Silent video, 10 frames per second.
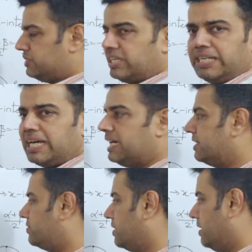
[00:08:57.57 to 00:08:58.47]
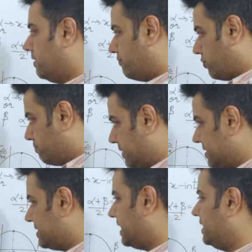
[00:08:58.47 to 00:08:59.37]
Which entire length? From
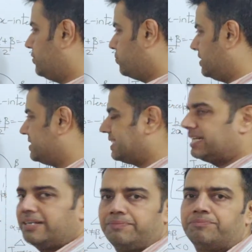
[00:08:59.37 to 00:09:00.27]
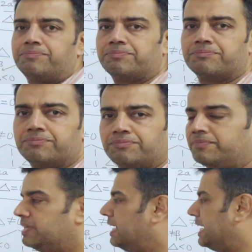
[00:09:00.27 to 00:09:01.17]
this side to this side.
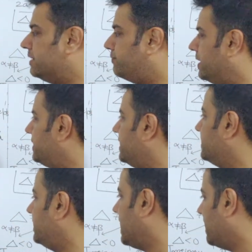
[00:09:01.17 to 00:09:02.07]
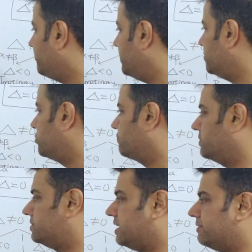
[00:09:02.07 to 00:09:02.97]
And if I take the average of
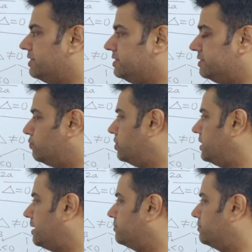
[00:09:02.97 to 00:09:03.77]
this, average is what?